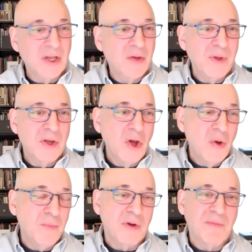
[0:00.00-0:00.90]
It could be a
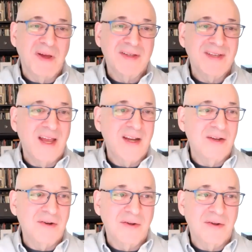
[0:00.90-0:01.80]
notebook by the side of
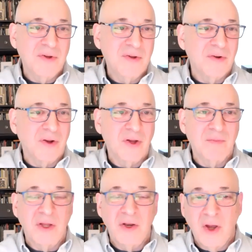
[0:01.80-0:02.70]
your computer. It could
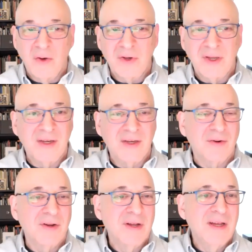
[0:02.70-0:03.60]
be a note in
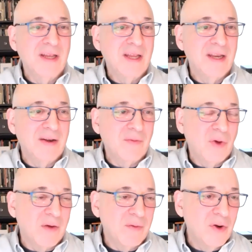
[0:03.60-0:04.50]
your in
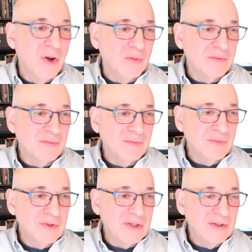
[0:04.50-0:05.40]
whatever note
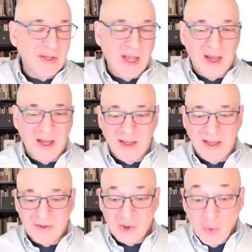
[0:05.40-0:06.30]
uh,
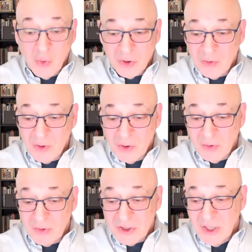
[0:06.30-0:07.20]
tool you
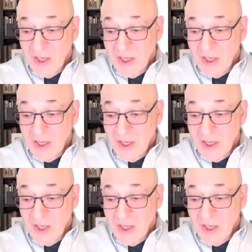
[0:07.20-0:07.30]
use.